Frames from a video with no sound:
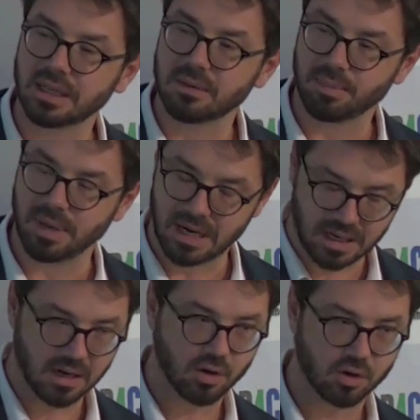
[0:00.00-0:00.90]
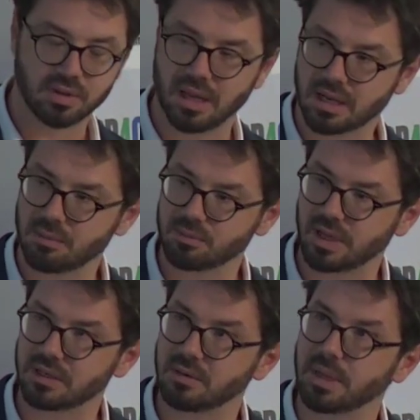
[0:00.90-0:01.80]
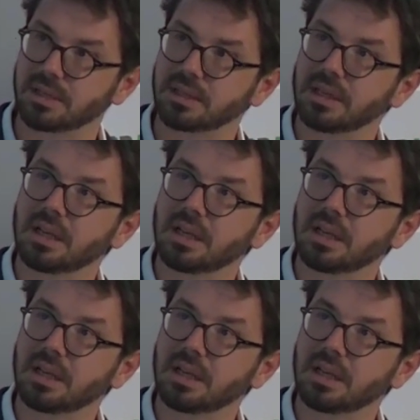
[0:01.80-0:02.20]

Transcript: But I'll go to that. I'll come to that in a bit.